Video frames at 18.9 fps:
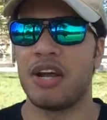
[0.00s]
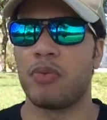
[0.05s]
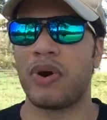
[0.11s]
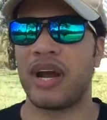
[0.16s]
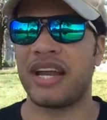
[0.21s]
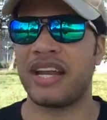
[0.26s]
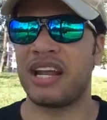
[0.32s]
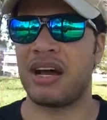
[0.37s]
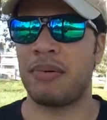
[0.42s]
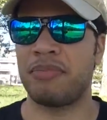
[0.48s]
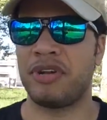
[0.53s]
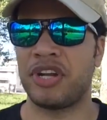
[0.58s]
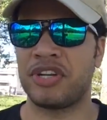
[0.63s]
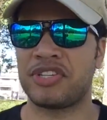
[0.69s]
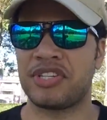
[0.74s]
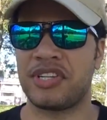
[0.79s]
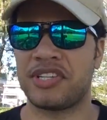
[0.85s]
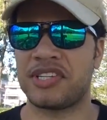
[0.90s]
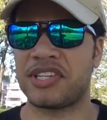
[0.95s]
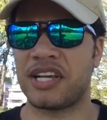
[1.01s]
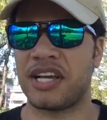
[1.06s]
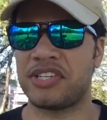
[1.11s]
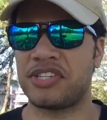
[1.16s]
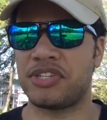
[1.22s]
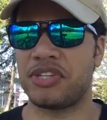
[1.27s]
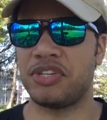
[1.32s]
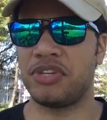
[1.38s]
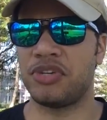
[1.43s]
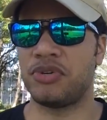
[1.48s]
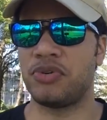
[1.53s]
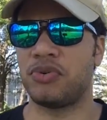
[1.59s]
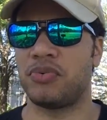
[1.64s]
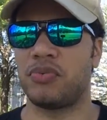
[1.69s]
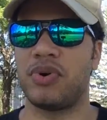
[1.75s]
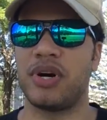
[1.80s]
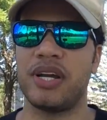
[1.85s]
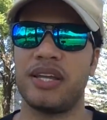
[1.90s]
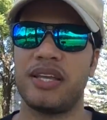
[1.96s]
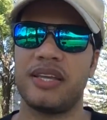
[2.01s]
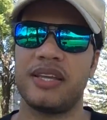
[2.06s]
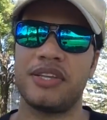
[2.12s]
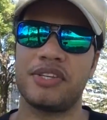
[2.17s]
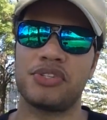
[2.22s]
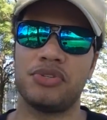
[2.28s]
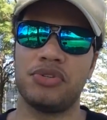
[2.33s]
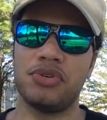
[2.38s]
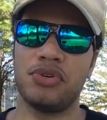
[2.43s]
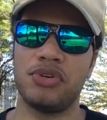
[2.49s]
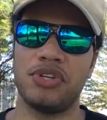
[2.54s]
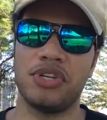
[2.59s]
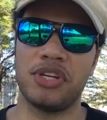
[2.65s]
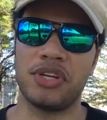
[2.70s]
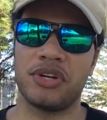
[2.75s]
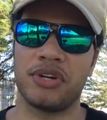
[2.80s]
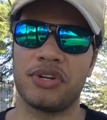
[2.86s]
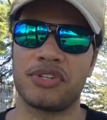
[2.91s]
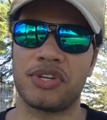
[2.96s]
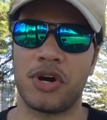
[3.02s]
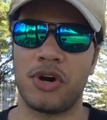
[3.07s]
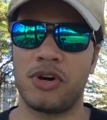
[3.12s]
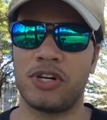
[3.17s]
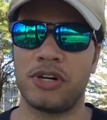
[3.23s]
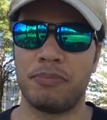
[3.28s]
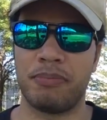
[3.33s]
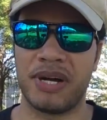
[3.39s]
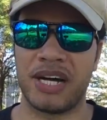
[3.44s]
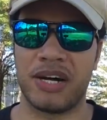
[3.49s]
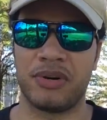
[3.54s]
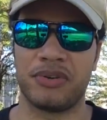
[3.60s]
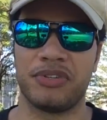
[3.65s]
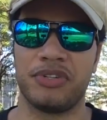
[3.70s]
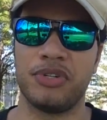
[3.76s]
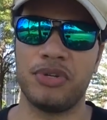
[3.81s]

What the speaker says: Right now, I'm here to discuss to you, what is New Year's all about?